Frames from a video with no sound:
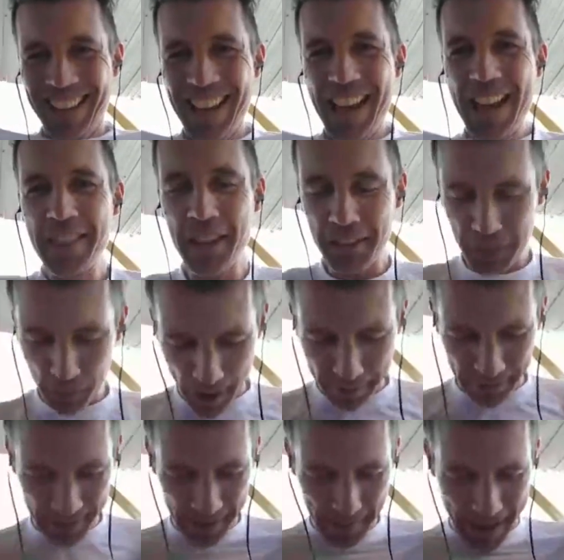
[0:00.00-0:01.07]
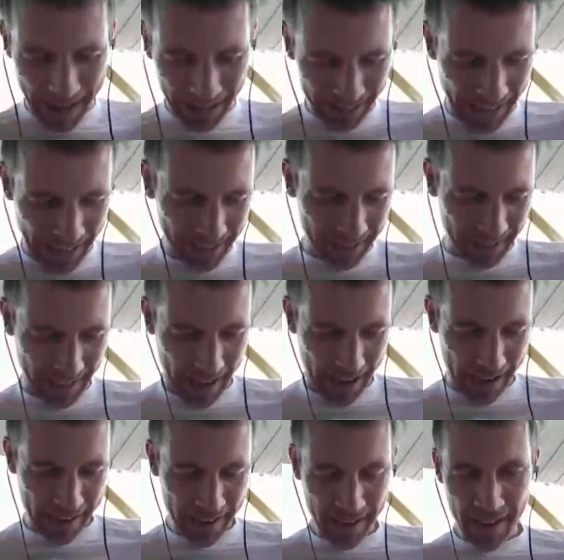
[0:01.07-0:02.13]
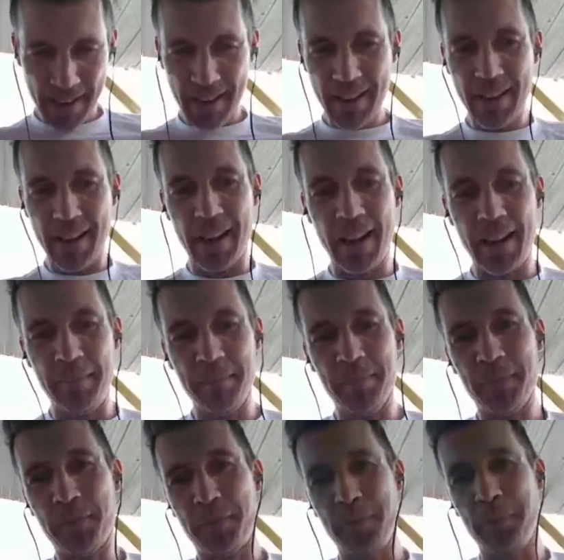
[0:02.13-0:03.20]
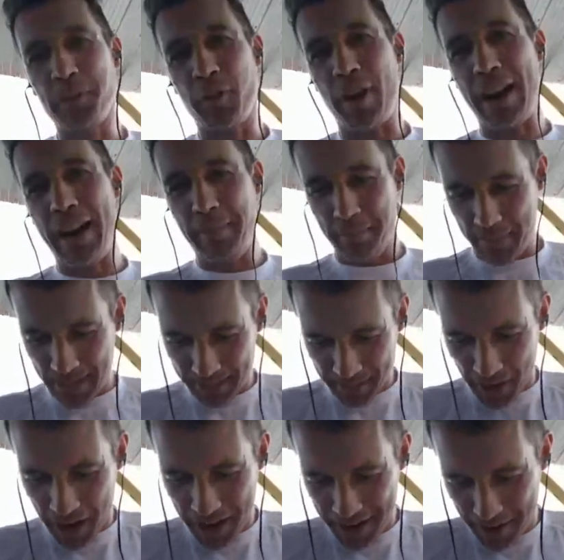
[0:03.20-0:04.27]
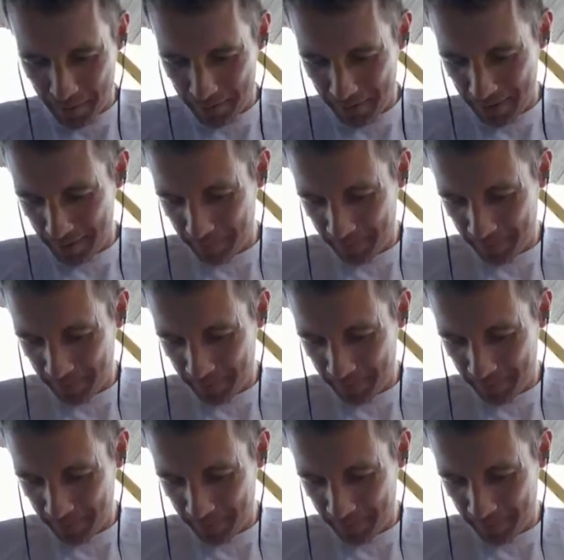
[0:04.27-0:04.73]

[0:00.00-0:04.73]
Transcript: This arrived in the mail yesterday from Graham. It's kind of a.